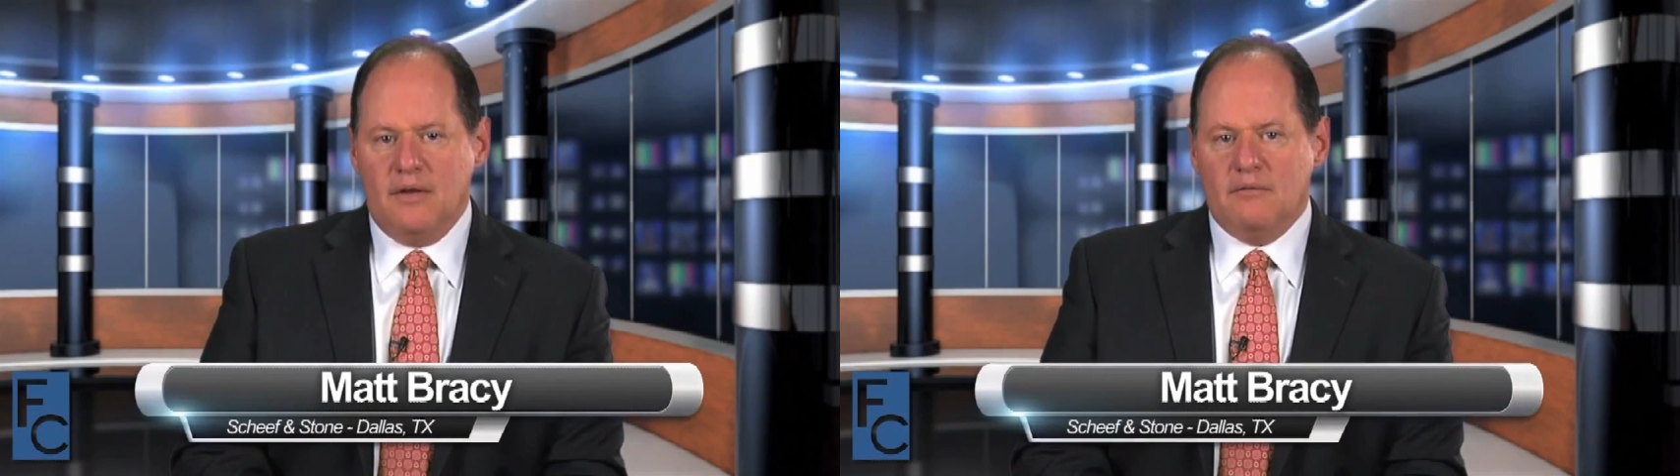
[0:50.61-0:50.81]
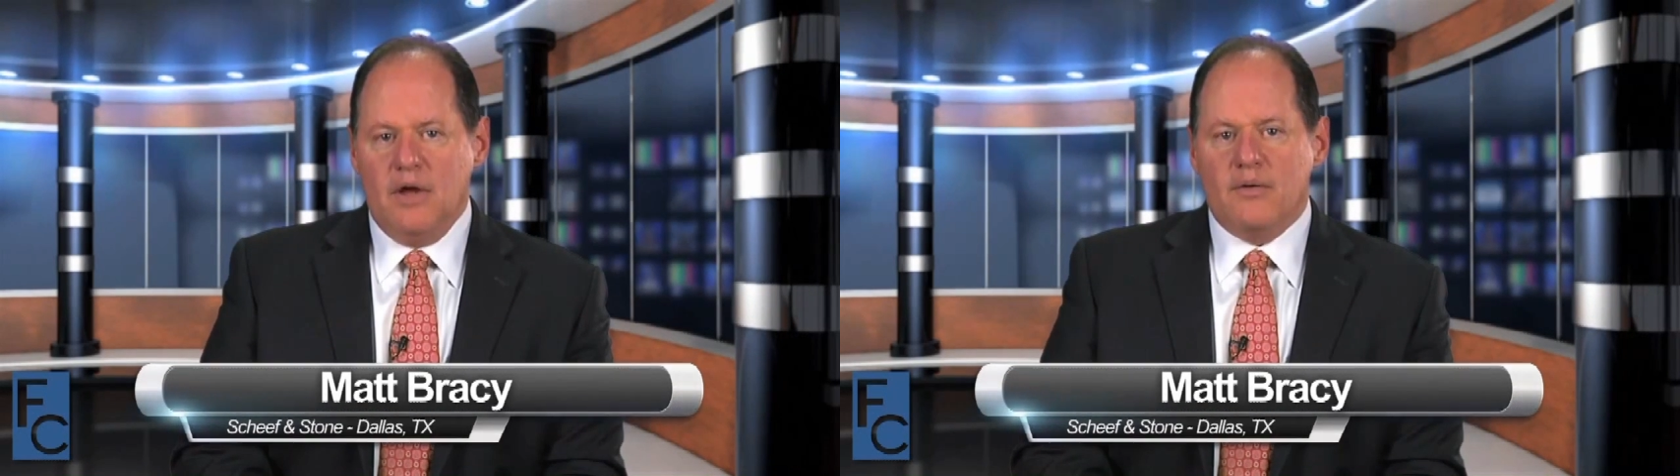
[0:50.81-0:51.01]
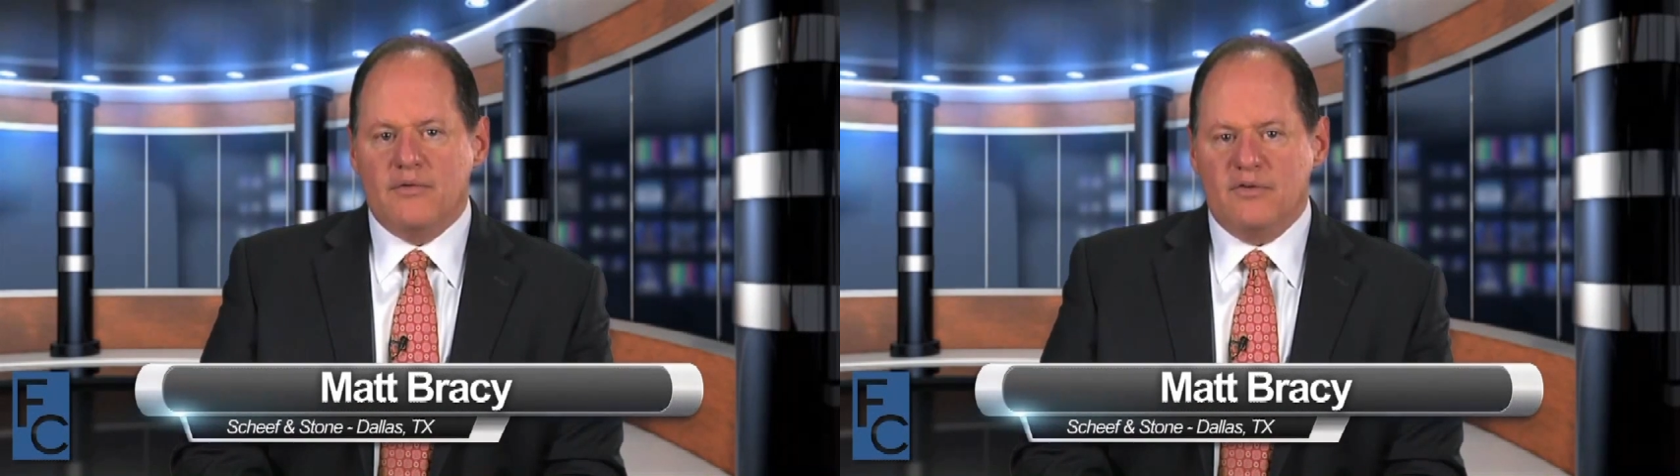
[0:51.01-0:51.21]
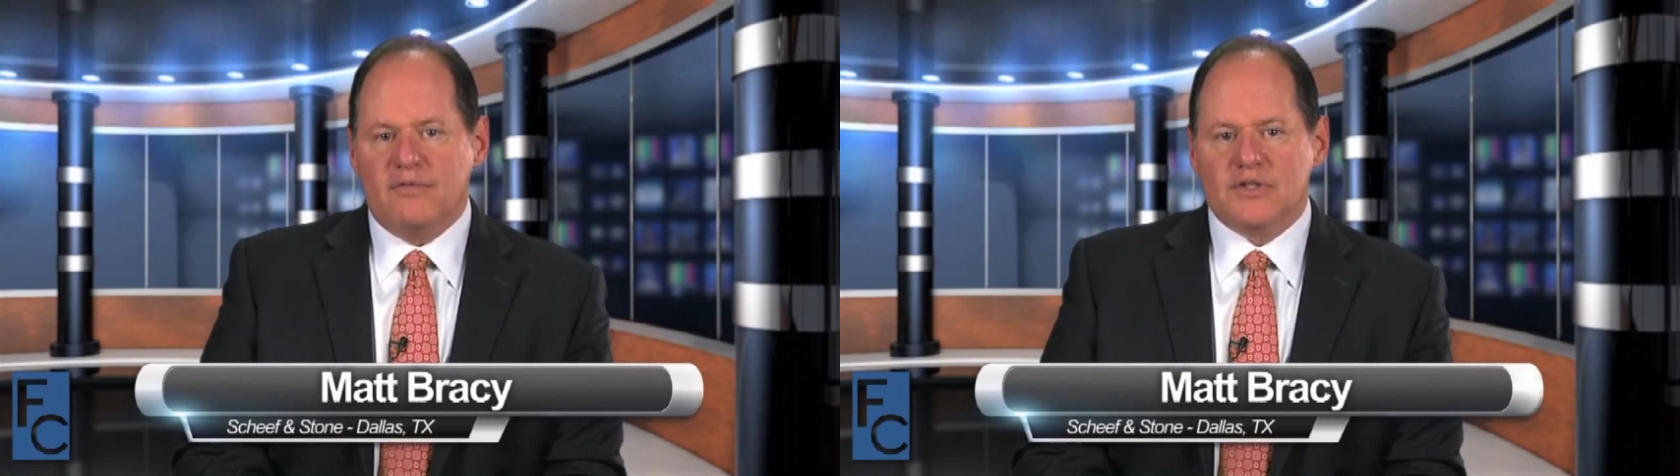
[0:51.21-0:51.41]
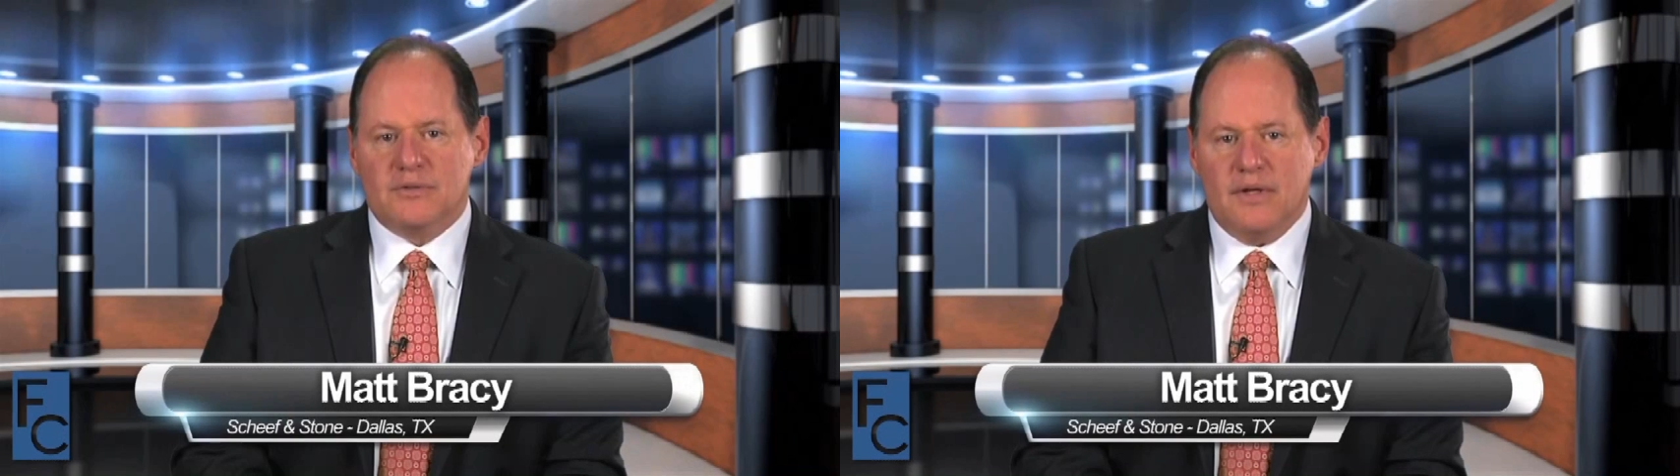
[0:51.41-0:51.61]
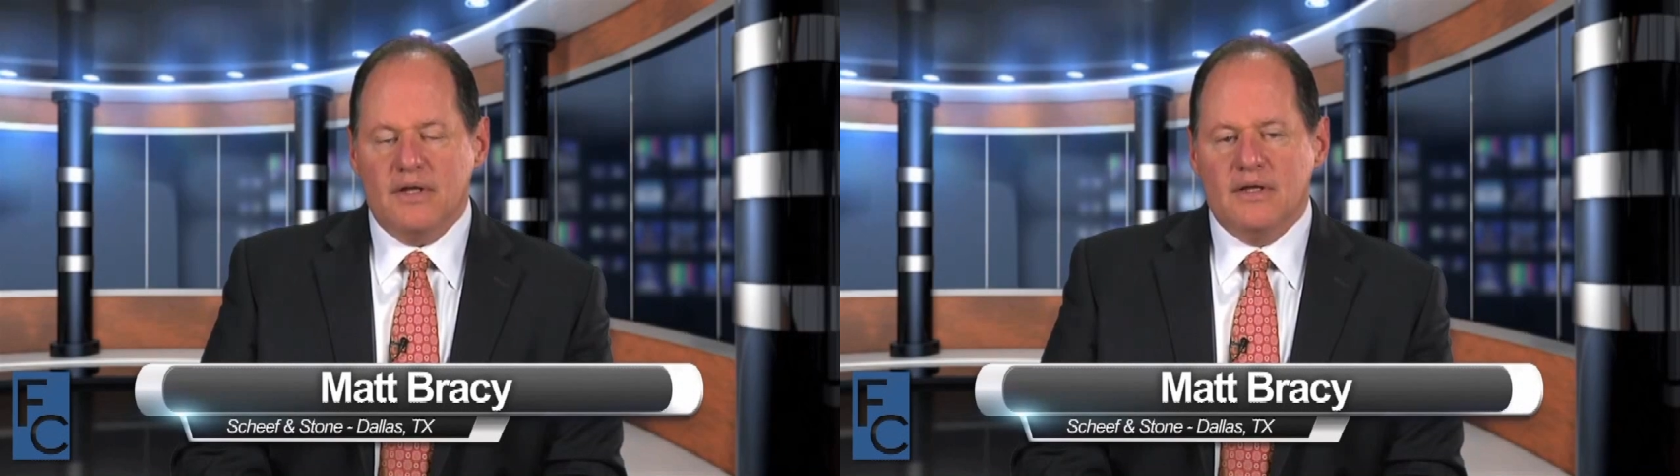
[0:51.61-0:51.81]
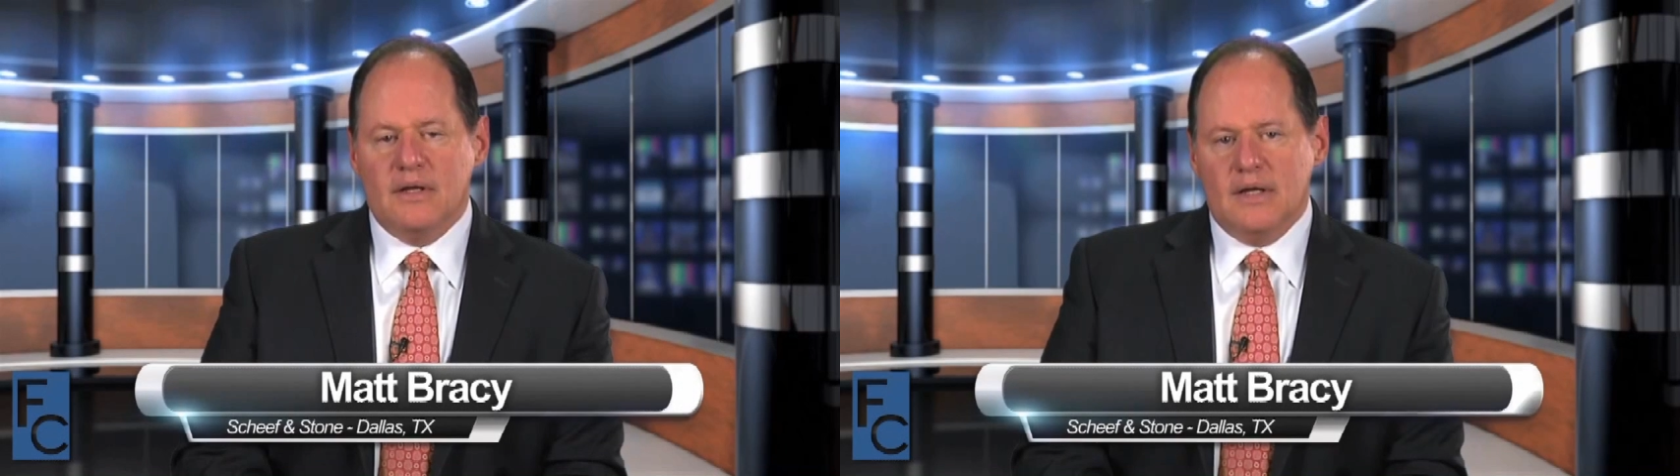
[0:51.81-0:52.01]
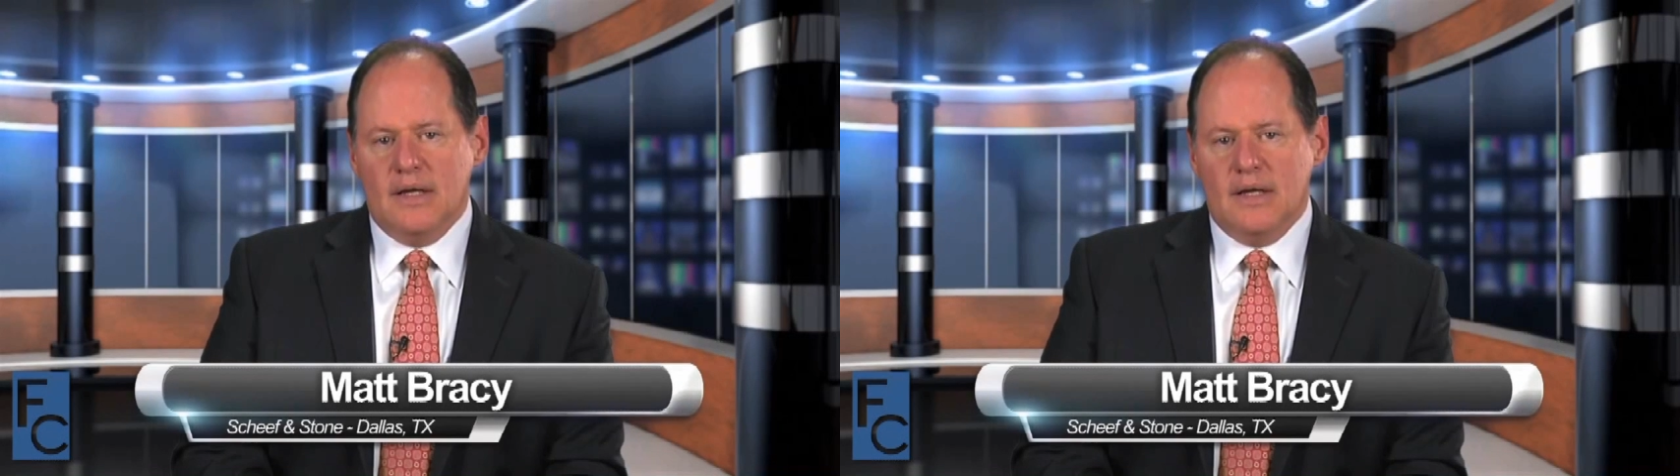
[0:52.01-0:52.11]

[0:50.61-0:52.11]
you get notice officially